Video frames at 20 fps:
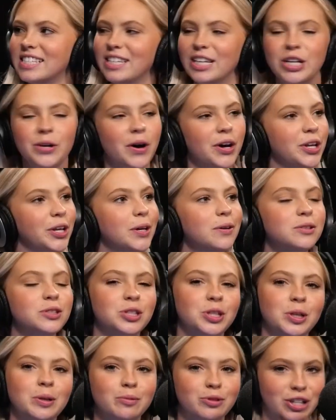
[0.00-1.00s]
see you on
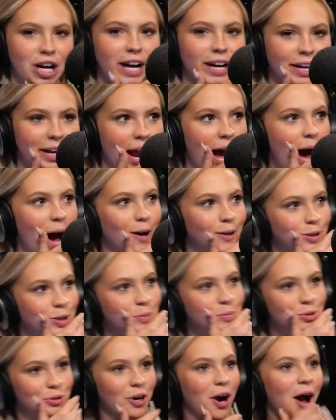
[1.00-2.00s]
YouTube. Check it out.
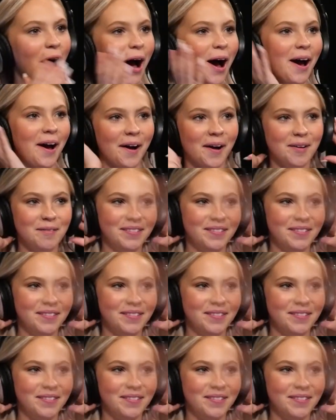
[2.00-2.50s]
Subscribe.